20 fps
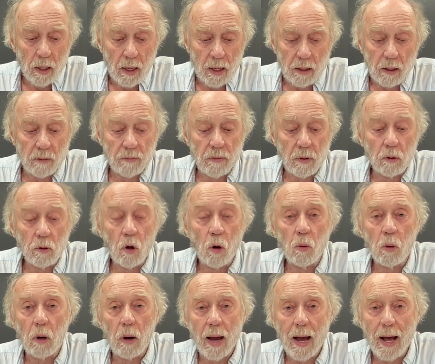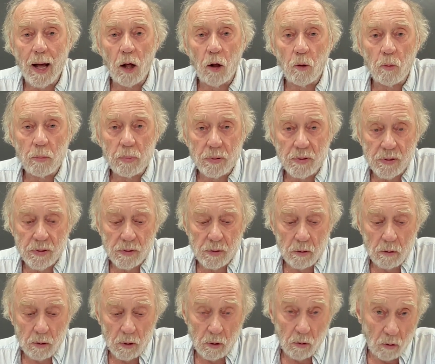And of the Lower
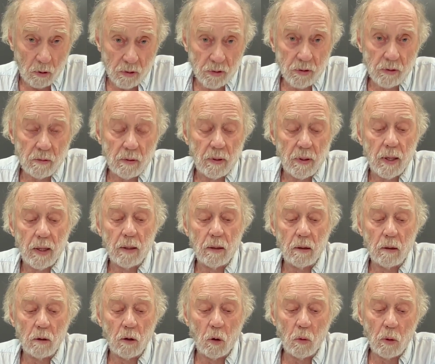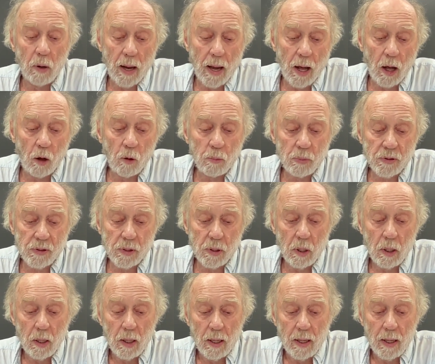Alps, in Austria then, the Lower Alps